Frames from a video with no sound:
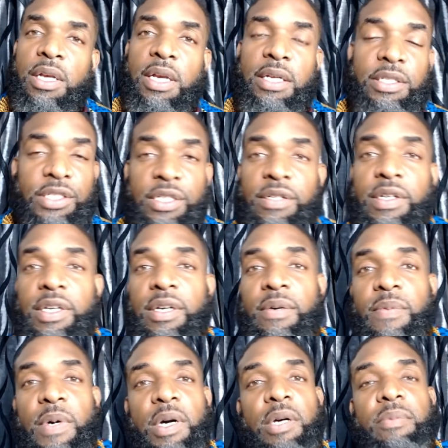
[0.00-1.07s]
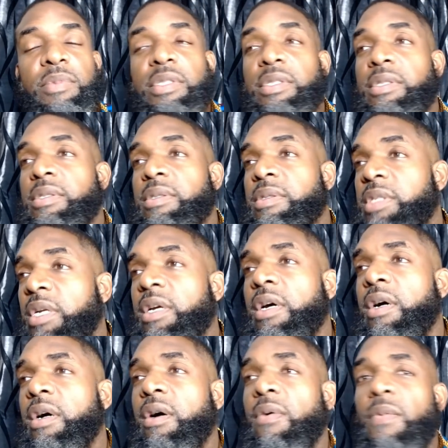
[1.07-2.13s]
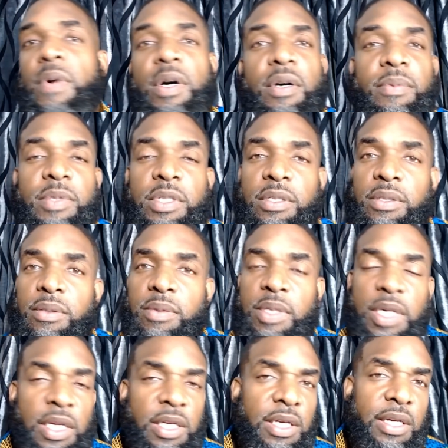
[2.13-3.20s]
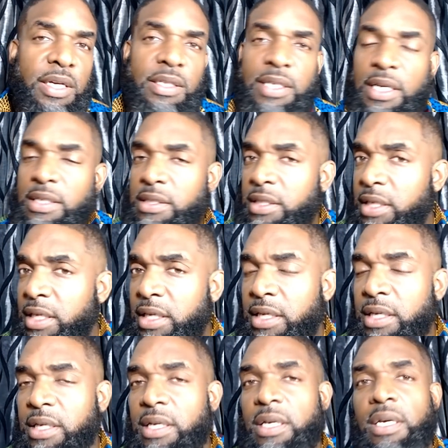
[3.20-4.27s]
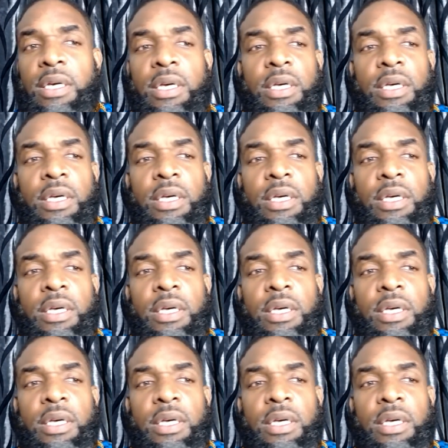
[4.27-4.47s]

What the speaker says: Nigeria, welcome to Senegal, welcome to Kenya, Tanzania.